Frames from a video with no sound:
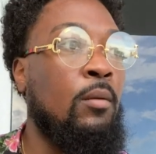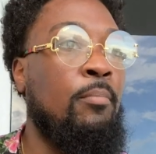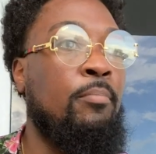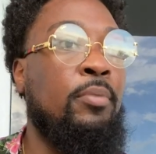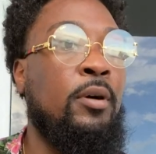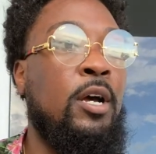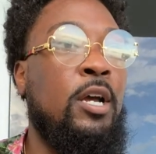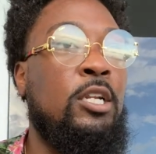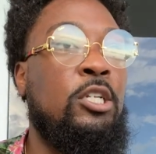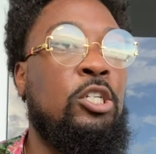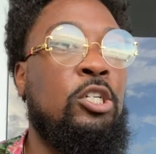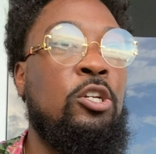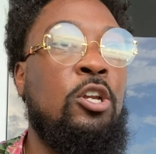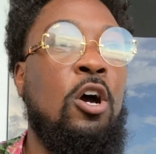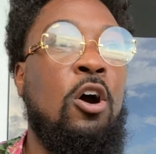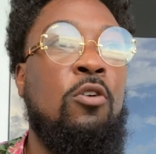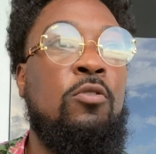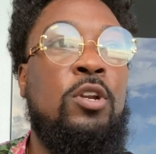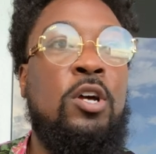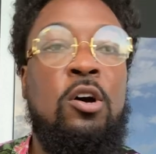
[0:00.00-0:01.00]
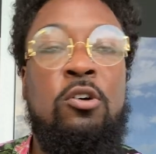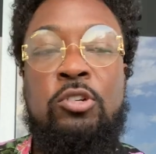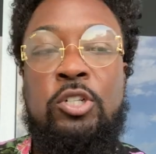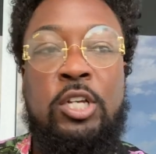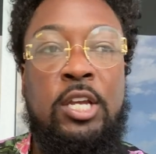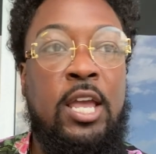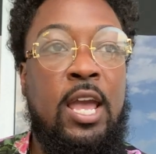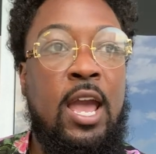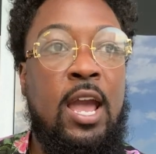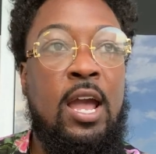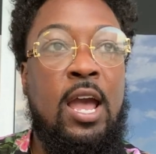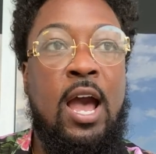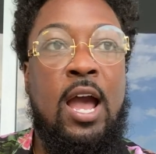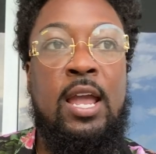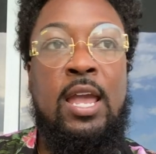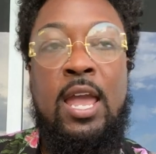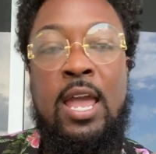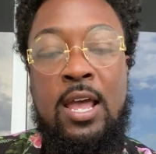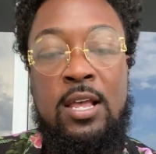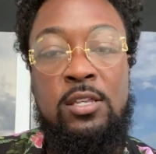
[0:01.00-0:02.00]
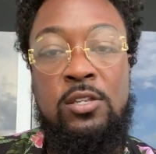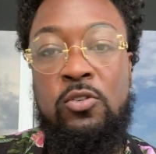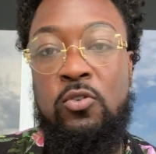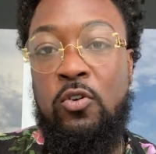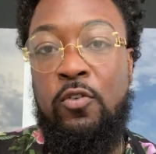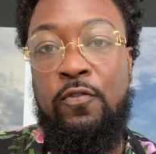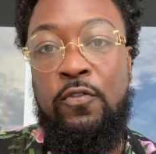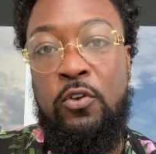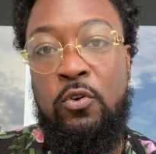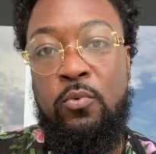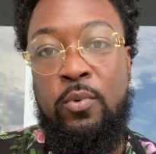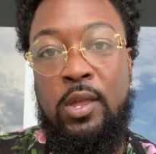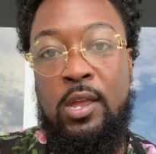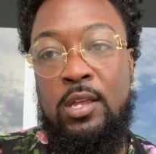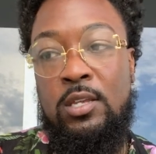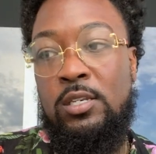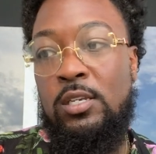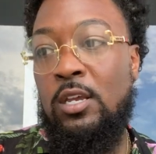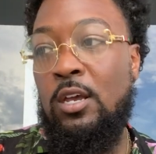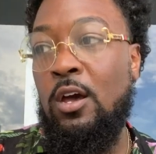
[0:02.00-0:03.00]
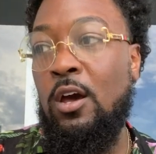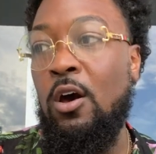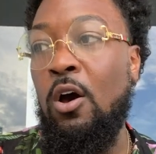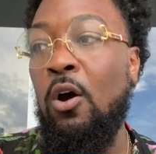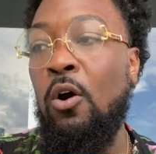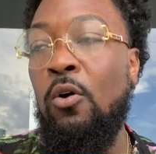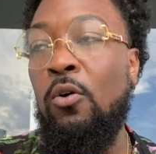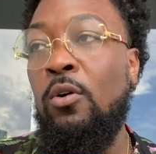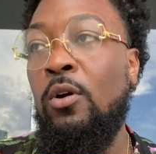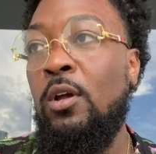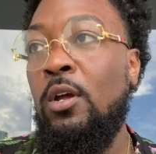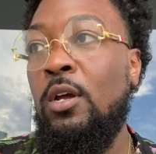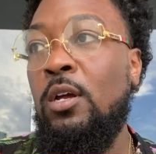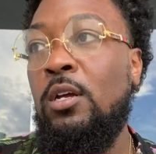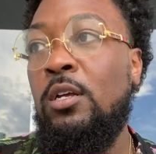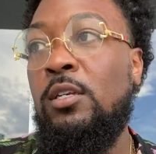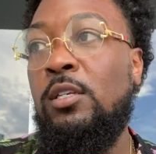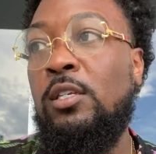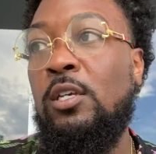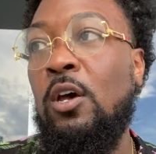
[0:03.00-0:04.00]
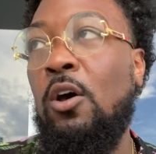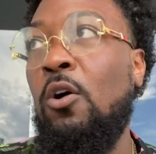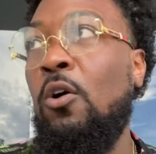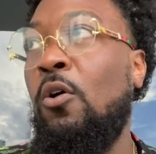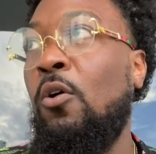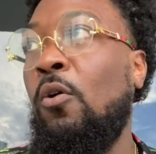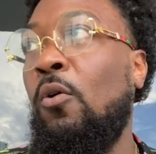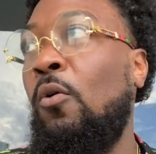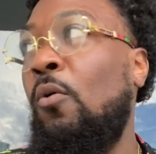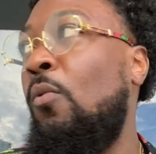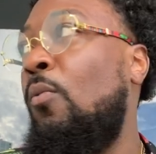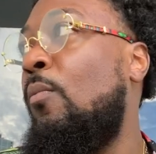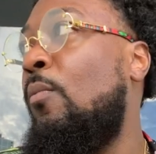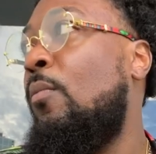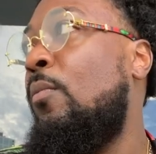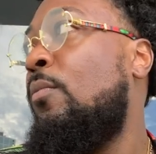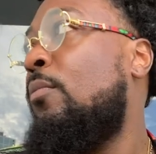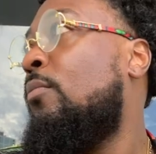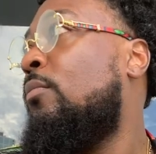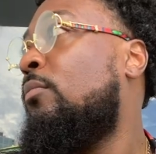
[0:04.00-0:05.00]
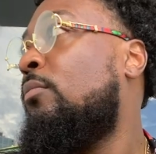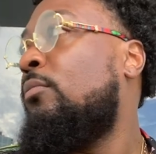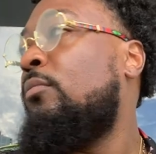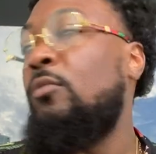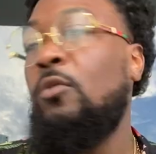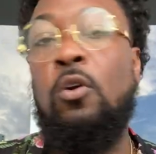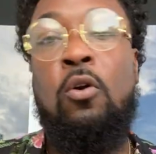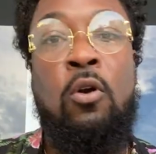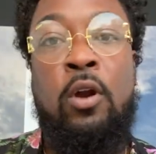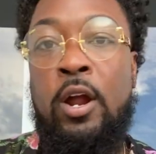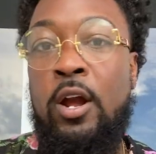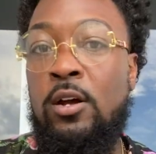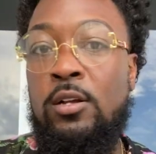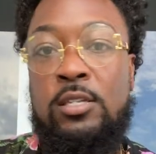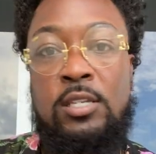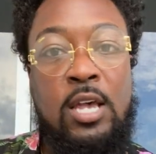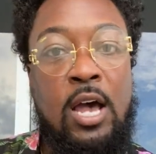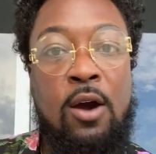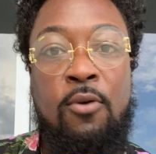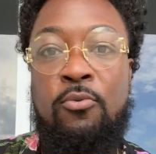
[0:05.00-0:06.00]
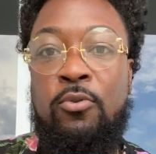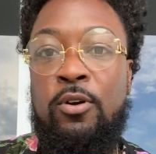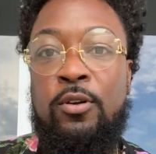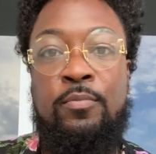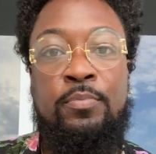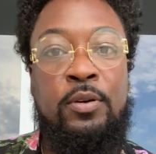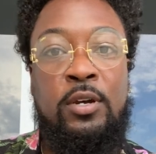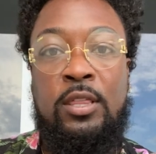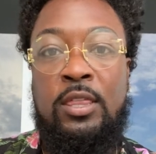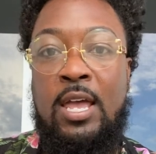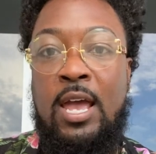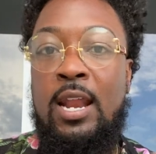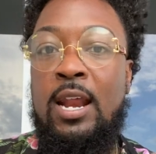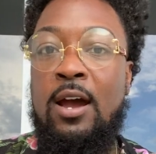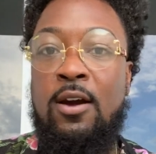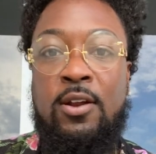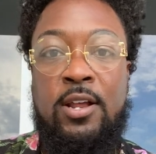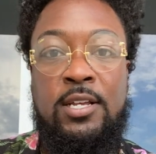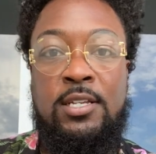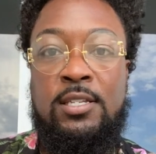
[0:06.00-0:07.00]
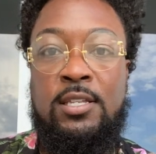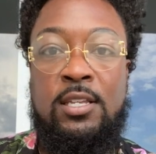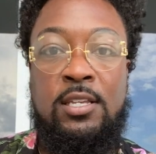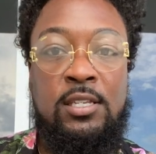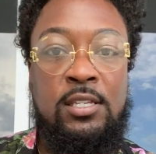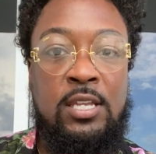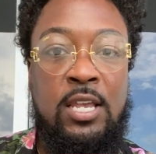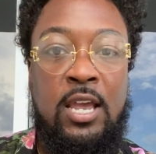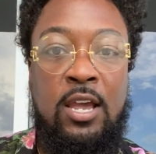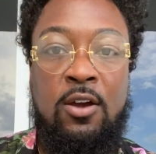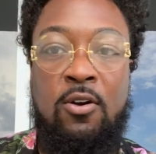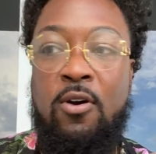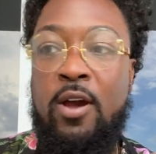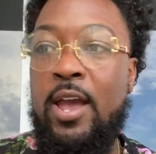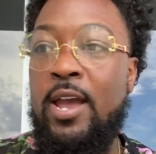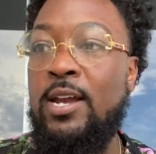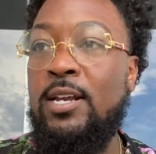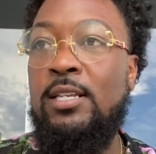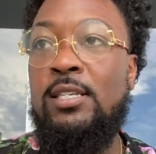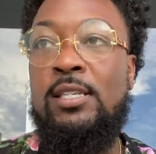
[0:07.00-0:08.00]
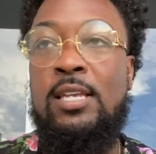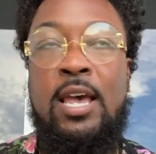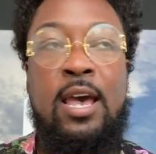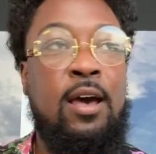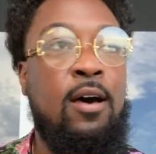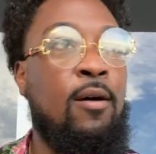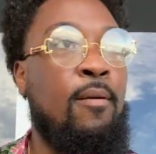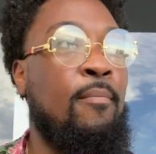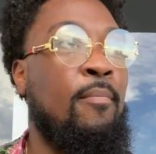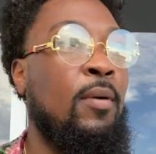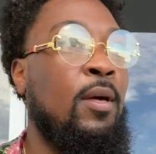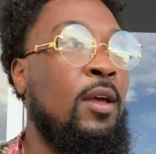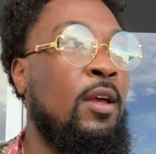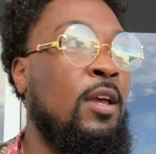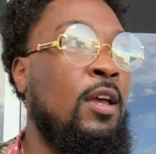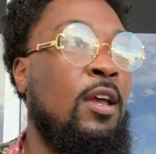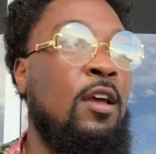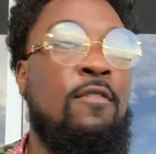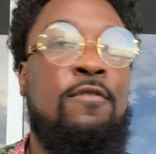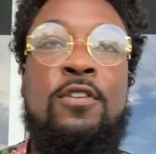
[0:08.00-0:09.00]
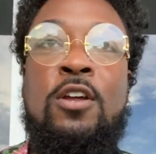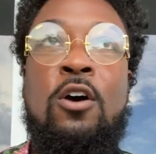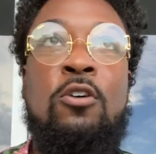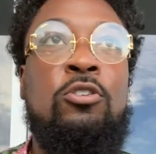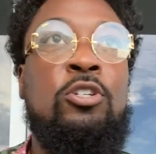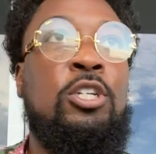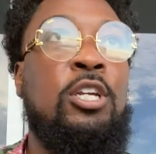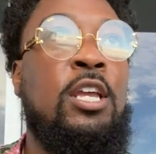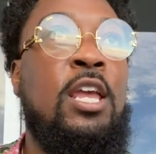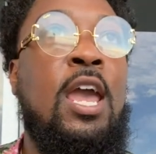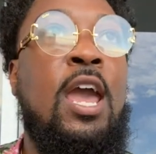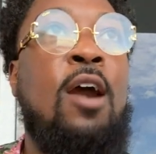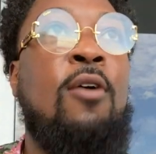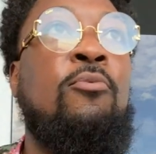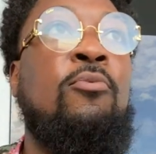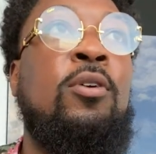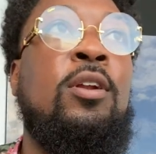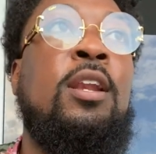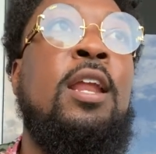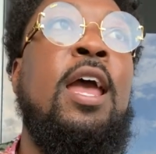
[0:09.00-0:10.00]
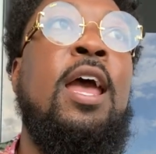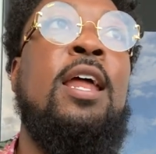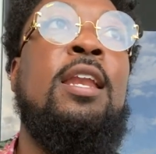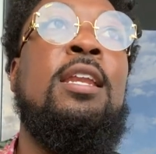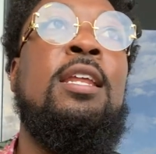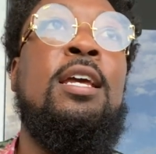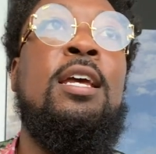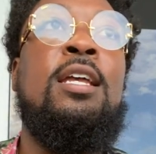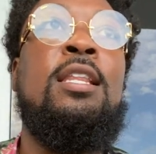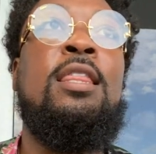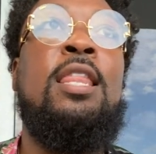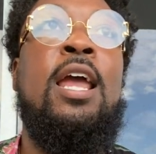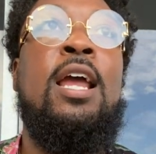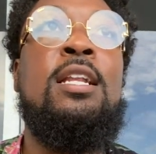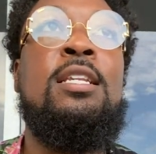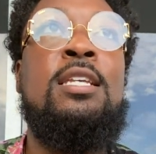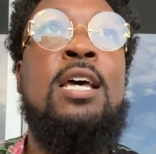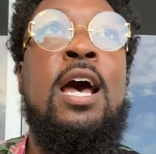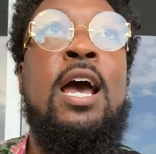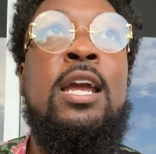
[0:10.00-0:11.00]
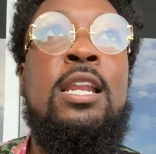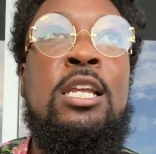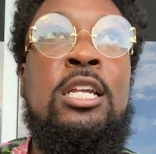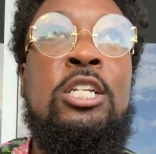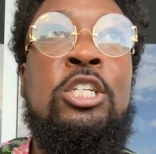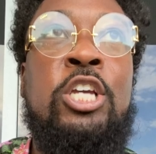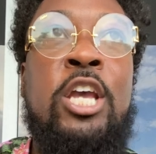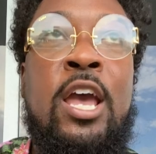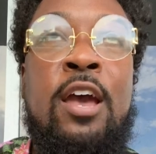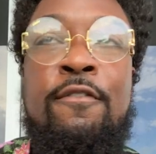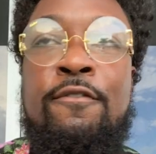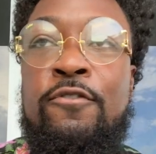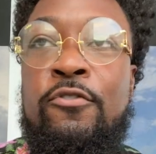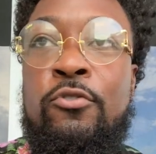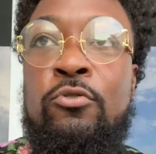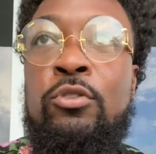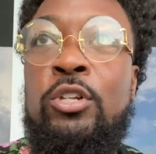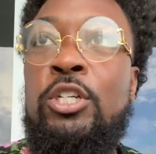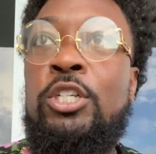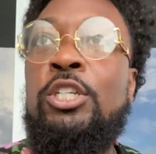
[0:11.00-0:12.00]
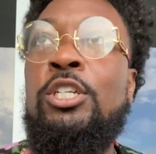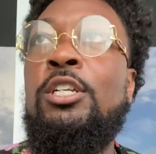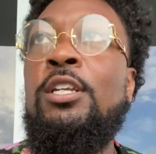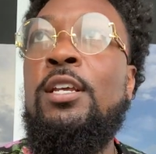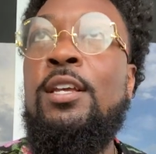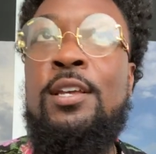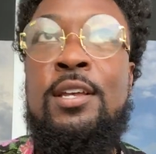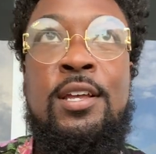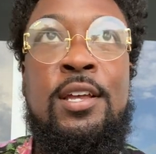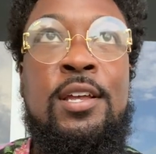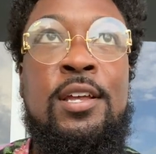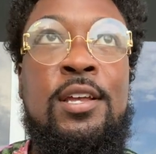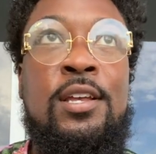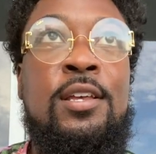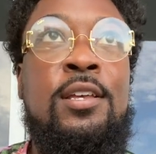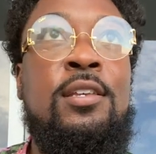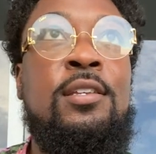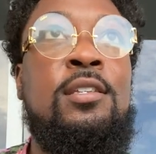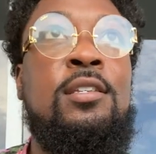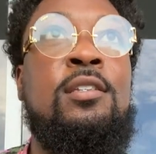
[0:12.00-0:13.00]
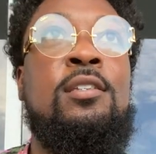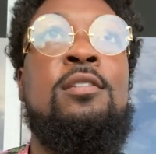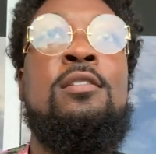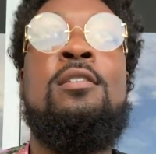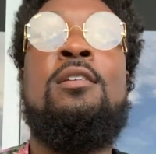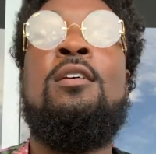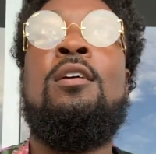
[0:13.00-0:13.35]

But Doja Cat got canceled a few weeks ago. So, or else I would put that out as the single ASAP. If Doja Cat wouldn't have did that tiny chat foolishness,